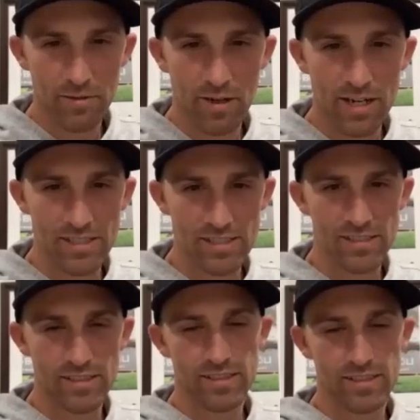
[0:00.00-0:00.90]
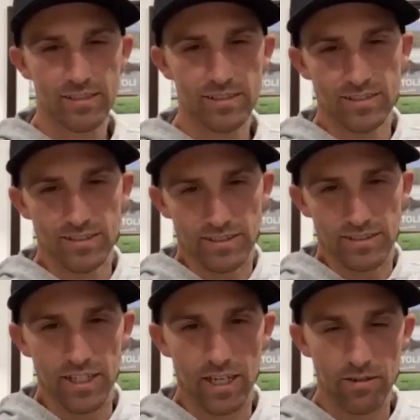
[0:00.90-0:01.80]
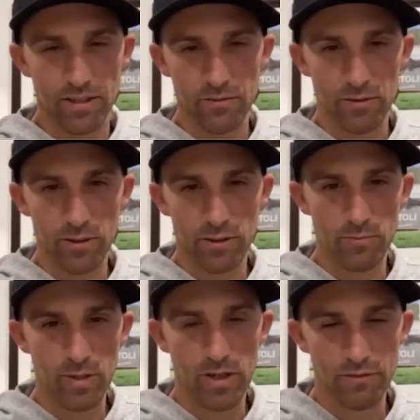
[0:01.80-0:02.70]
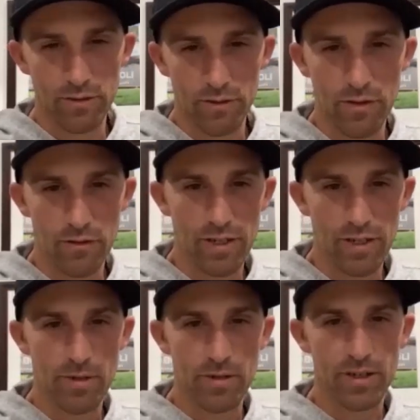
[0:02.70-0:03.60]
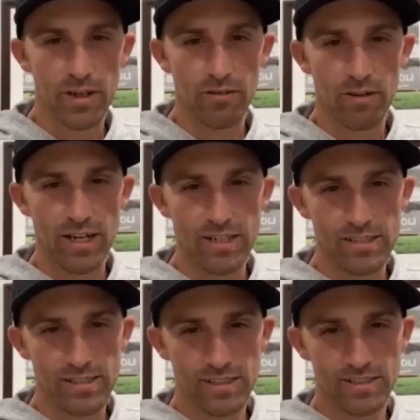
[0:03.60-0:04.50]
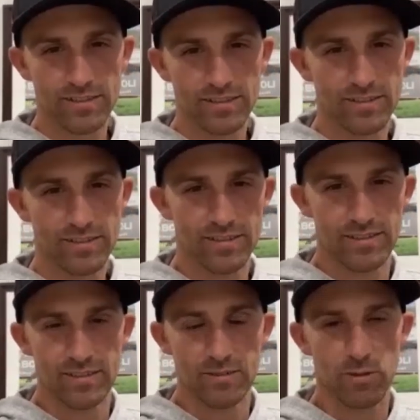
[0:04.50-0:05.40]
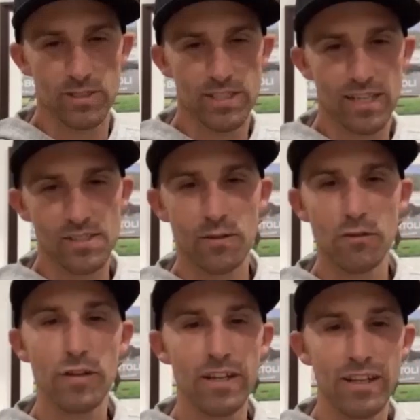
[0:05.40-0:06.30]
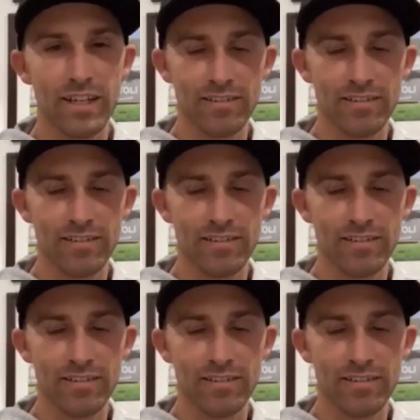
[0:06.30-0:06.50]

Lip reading: races, going in the room, riding for a $15 million race. What's that sort of feeling?